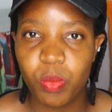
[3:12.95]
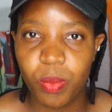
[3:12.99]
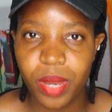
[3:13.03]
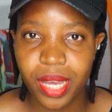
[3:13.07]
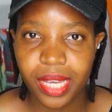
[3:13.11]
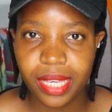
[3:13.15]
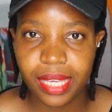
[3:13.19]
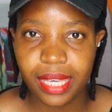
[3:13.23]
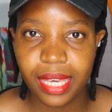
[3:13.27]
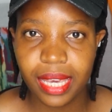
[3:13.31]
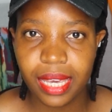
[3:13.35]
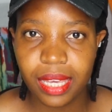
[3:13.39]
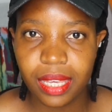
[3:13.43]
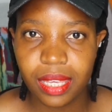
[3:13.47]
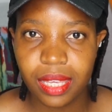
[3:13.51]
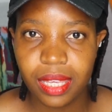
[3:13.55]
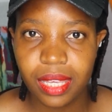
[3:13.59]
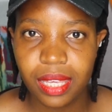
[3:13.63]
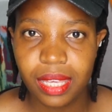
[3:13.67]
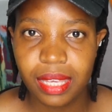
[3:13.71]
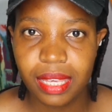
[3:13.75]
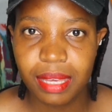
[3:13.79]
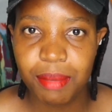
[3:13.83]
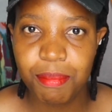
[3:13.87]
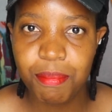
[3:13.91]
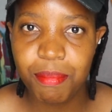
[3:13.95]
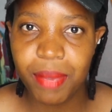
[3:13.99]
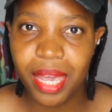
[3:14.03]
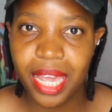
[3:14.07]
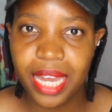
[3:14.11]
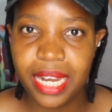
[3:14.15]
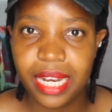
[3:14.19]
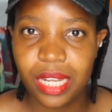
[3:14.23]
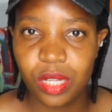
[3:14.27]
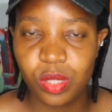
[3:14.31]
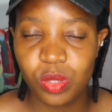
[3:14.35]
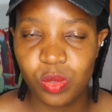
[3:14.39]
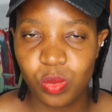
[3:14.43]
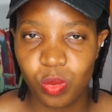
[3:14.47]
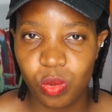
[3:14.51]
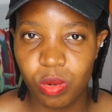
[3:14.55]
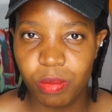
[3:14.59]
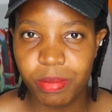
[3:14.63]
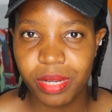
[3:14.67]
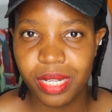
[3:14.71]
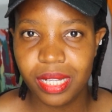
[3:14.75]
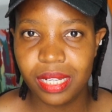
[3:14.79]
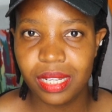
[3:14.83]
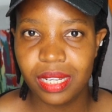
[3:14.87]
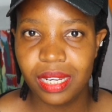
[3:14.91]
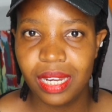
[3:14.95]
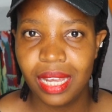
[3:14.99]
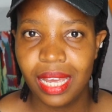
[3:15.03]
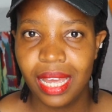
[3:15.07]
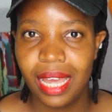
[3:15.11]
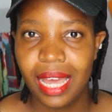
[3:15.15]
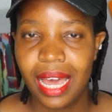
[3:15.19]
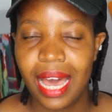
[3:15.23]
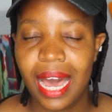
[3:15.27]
working, man and woman,